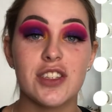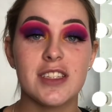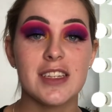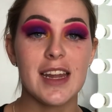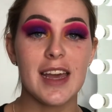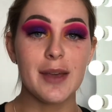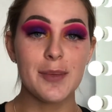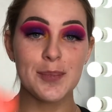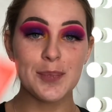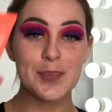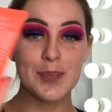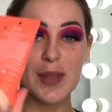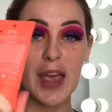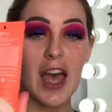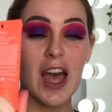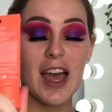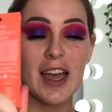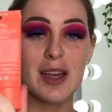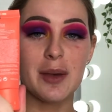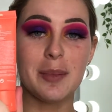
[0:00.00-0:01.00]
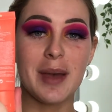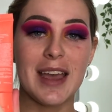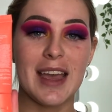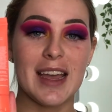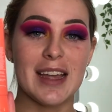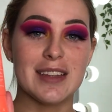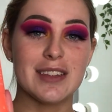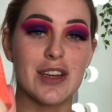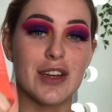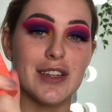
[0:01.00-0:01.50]
today, I got my
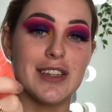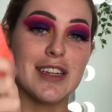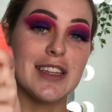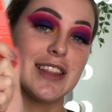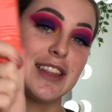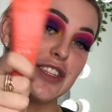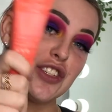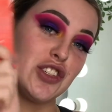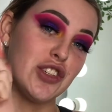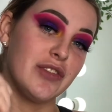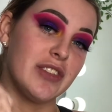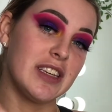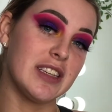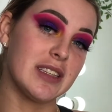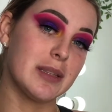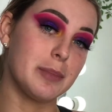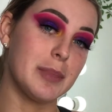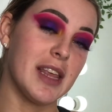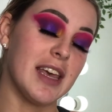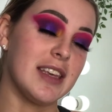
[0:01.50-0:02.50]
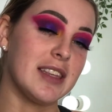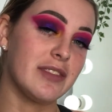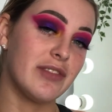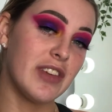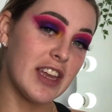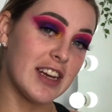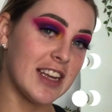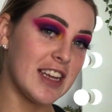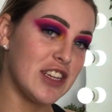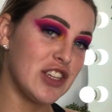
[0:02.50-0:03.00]
hands on the Juvia's Place
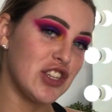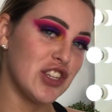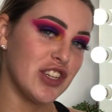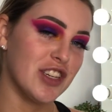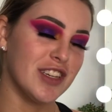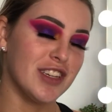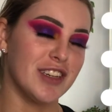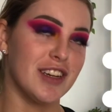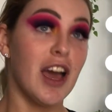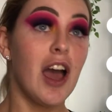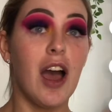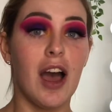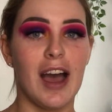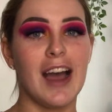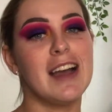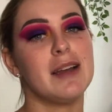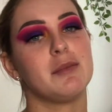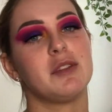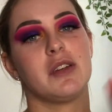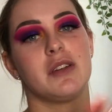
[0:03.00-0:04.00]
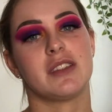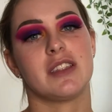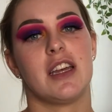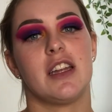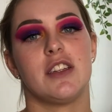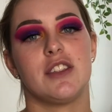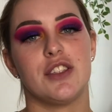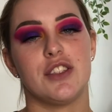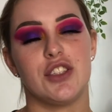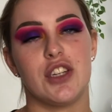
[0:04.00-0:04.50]
foundation. I'm so
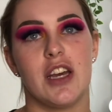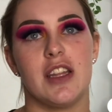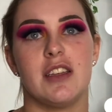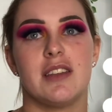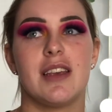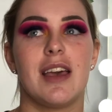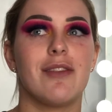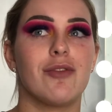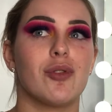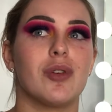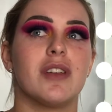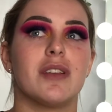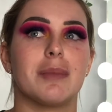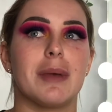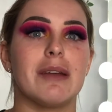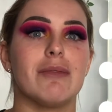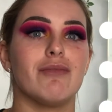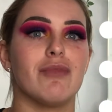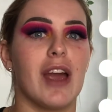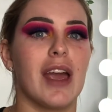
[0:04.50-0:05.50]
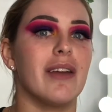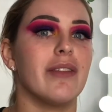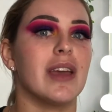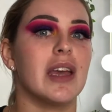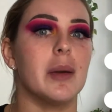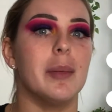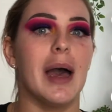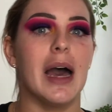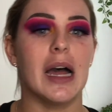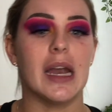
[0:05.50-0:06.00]
excited to try this. Everyone has been raving
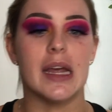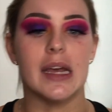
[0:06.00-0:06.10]
about